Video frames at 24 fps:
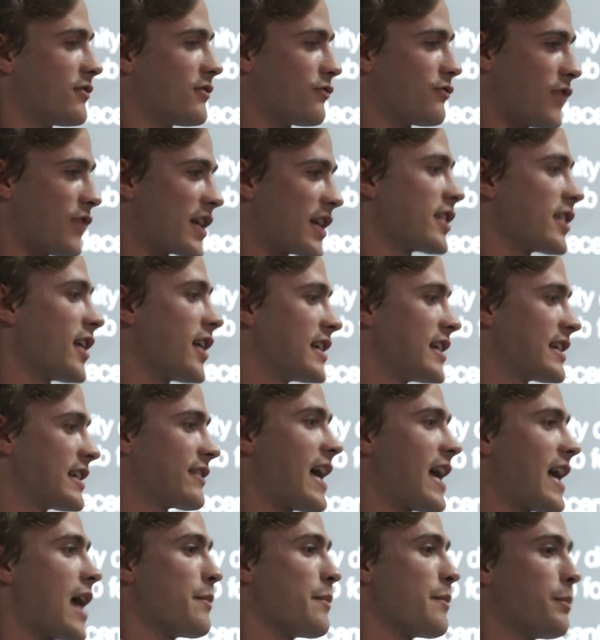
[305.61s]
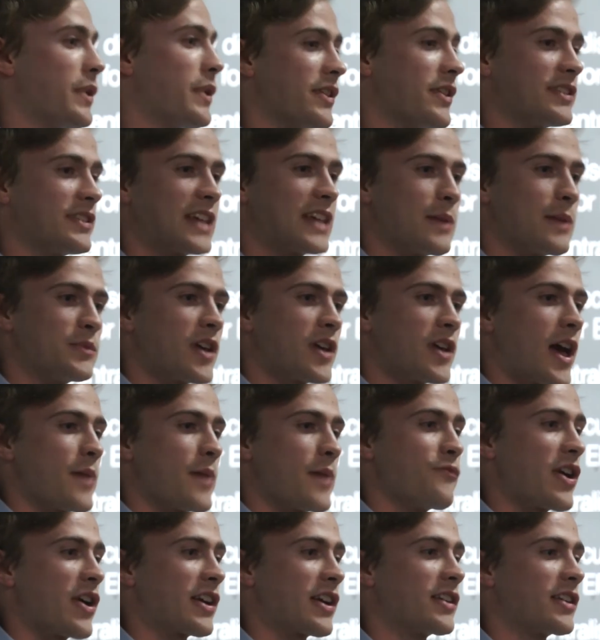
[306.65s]
recognizing that, but at the same
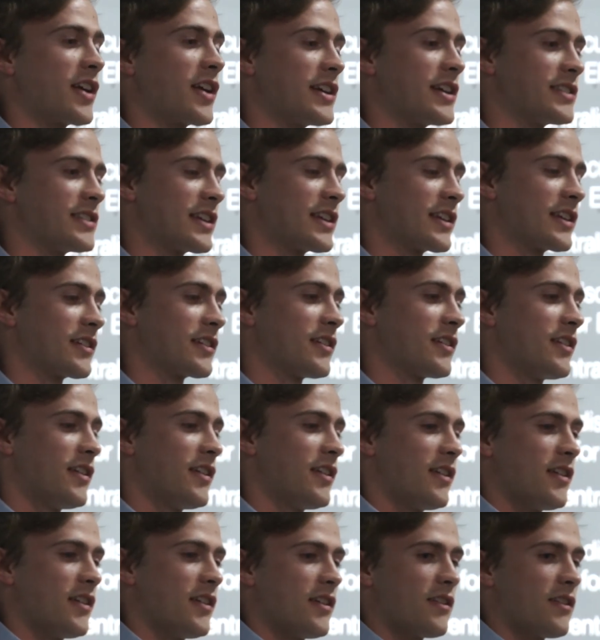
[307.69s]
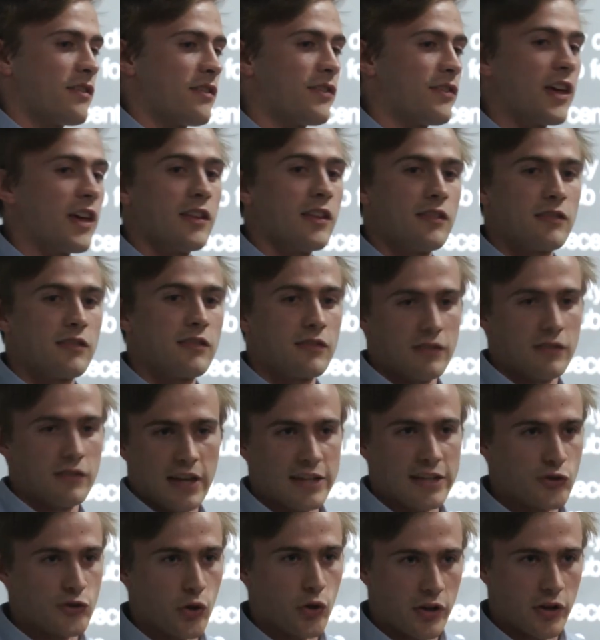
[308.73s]
time recognizing that
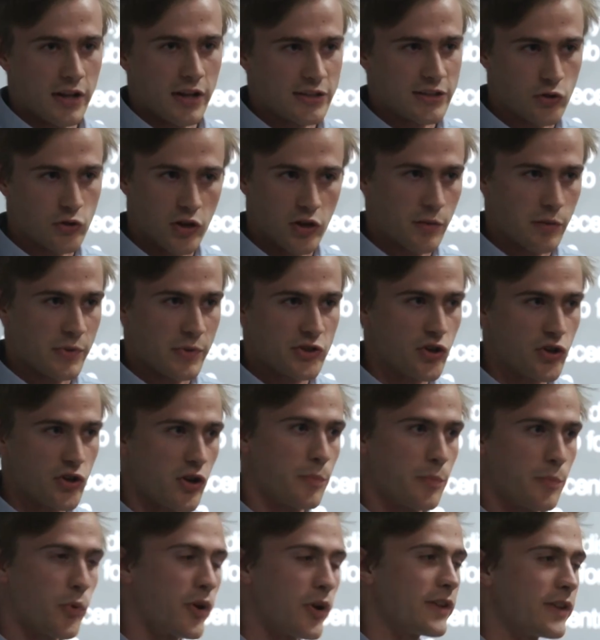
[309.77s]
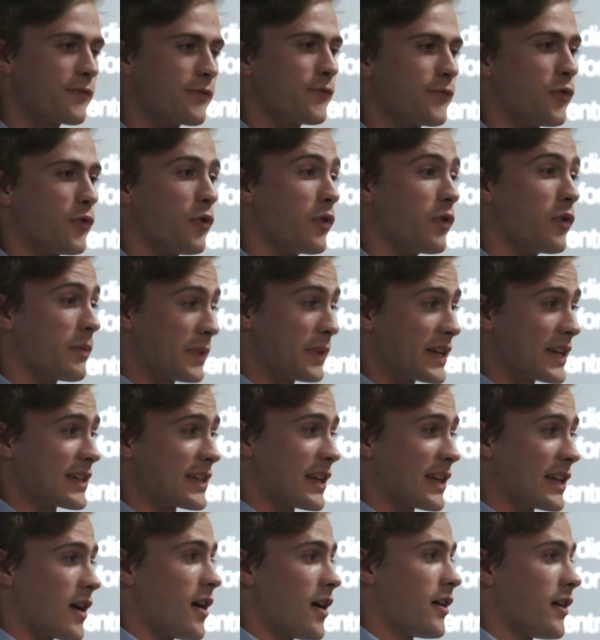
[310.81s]
it's not at a mature point for
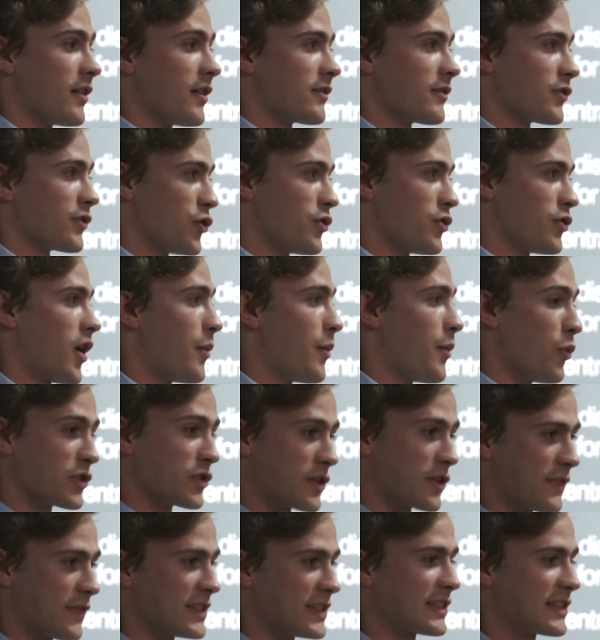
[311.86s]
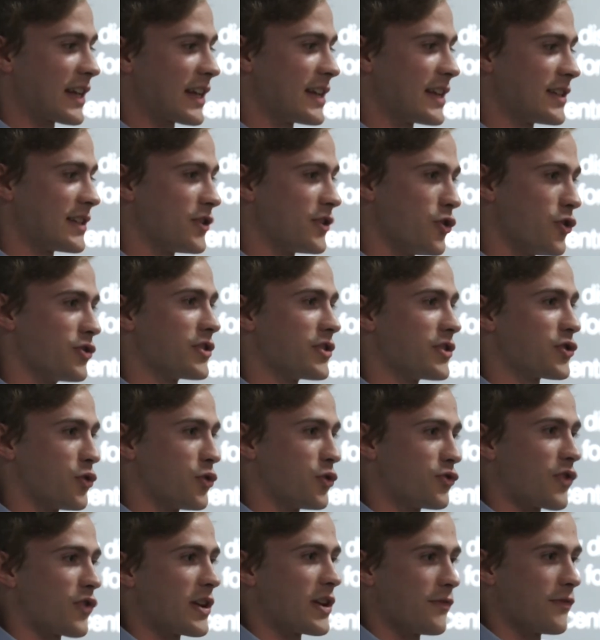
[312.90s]
particularly our more sophisticated users who
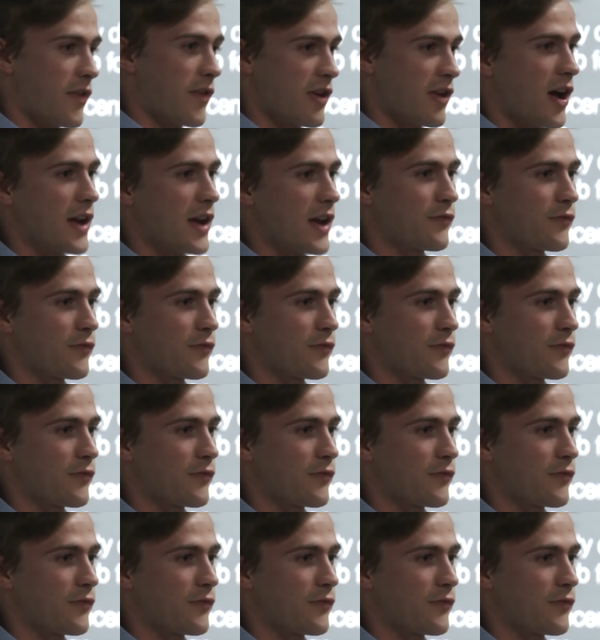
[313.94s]
trade at very high